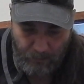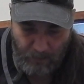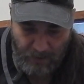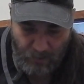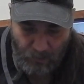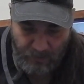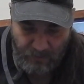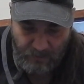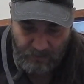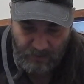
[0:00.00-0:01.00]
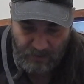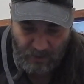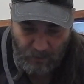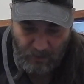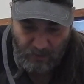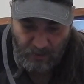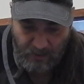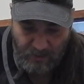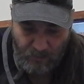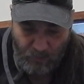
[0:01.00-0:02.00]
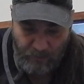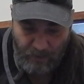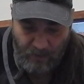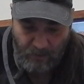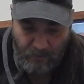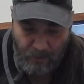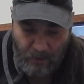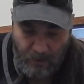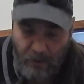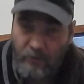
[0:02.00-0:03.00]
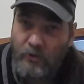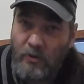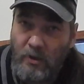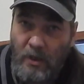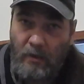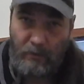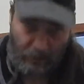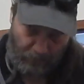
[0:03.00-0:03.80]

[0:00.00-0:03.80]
Mikey1606, can I be your next movie, LO? Well, sure you can.